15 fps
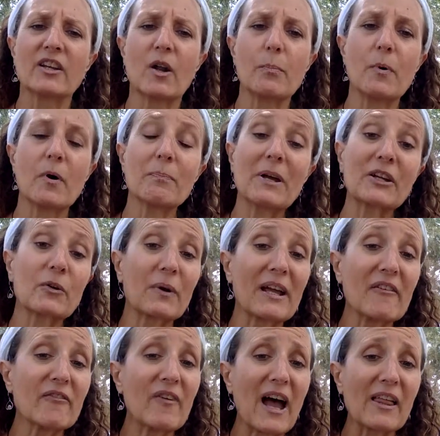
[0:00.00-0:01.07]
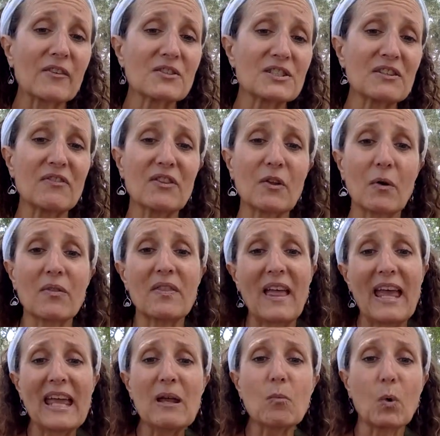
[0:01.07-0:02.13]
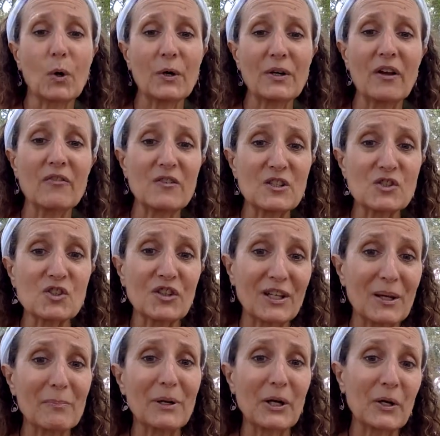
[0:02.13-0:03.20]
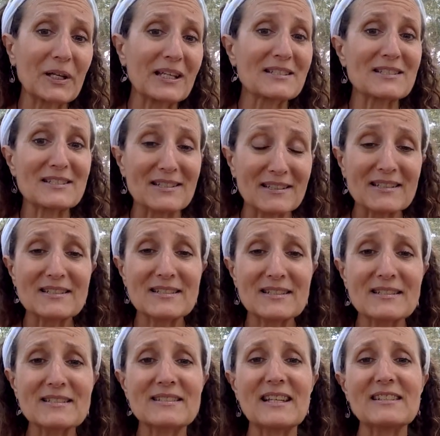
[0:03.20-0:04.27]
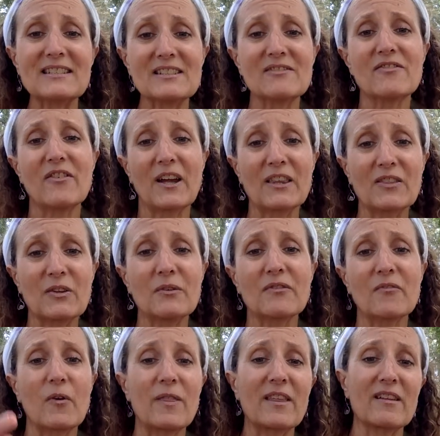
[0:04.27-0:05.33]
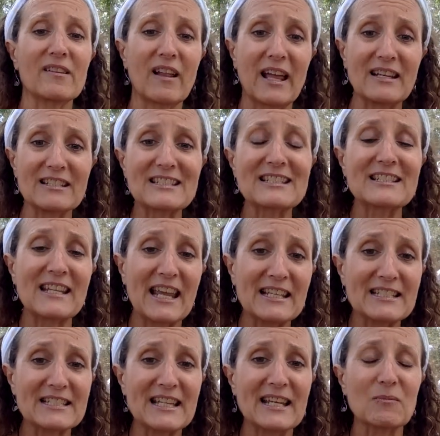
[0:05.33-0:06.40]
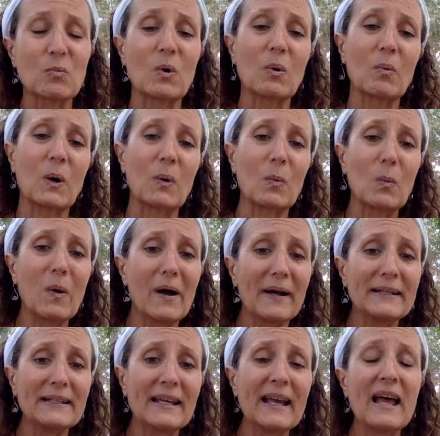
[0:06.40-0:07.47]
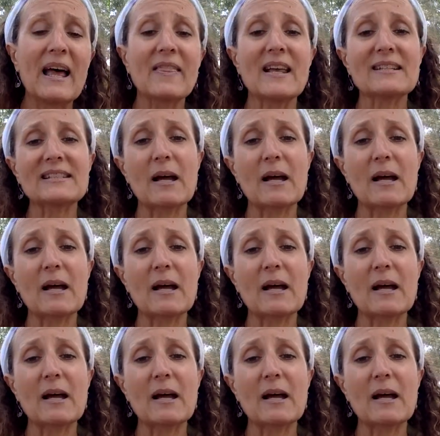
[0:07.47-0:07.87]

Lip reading: both my grandfathers, even though they weren't officially American citizens, they did fight for the United States in World War I. That's